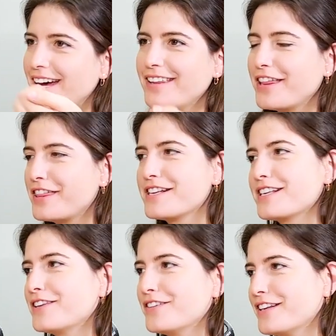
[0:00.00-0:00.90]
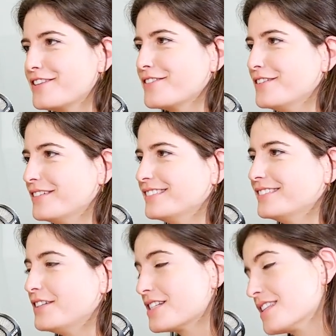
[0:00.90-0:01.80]
the things that you need to.
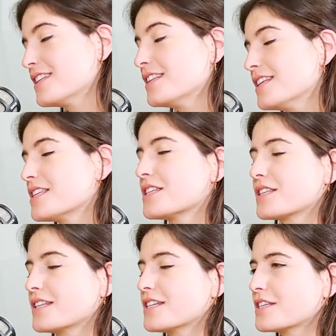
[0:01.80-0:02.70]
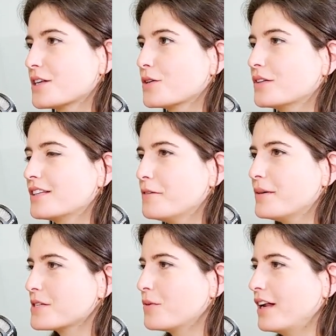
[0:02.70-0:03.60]
This is a good tip
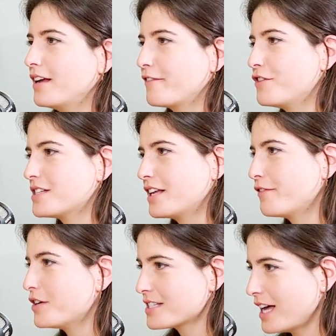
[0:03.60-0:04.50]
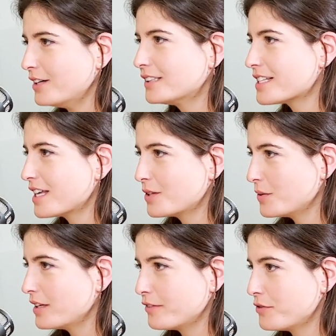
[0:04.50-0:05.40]
as well. Like first in, first out, as they do
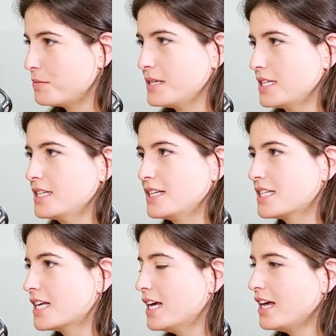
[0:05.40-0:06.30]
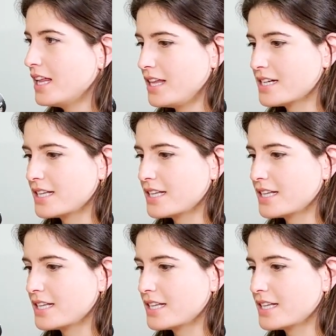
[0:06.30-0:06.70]
in the food businesses. Things that